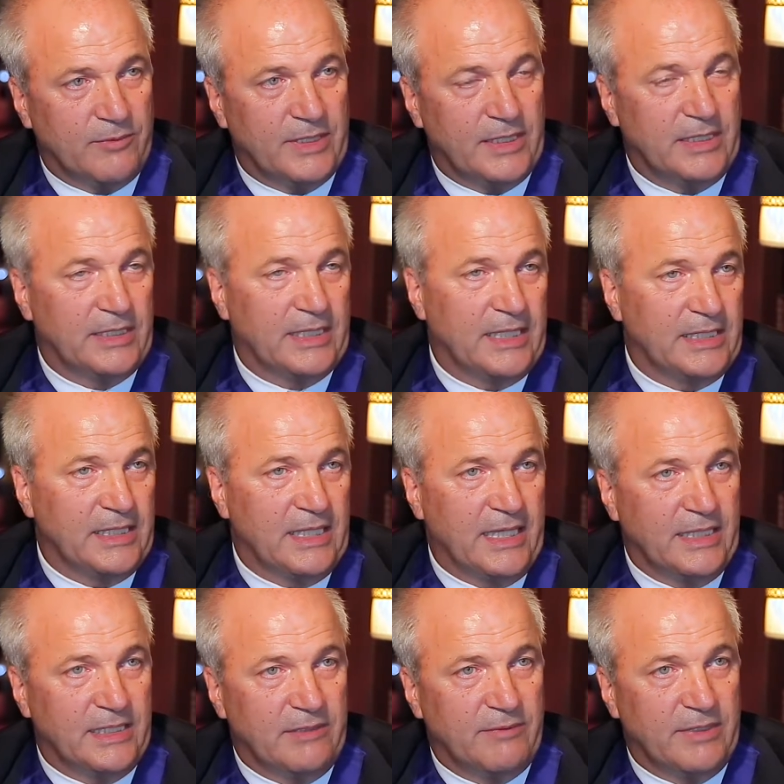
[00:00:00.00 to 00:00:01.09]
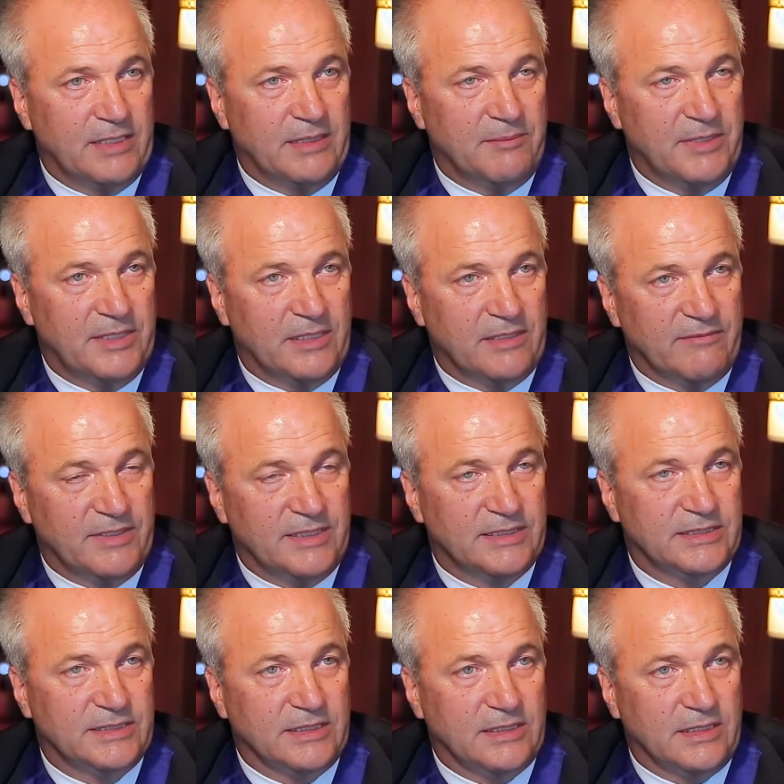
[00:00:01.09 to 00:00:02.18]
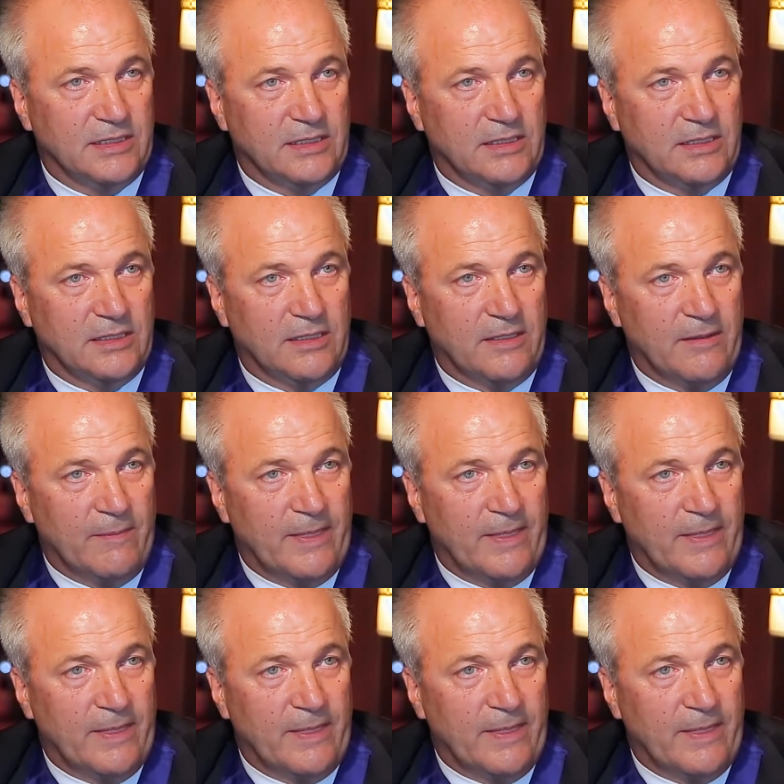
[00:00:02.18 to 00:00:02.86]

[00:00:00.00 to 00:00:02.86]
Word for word: We are in 1980. We're in the middle of this uh,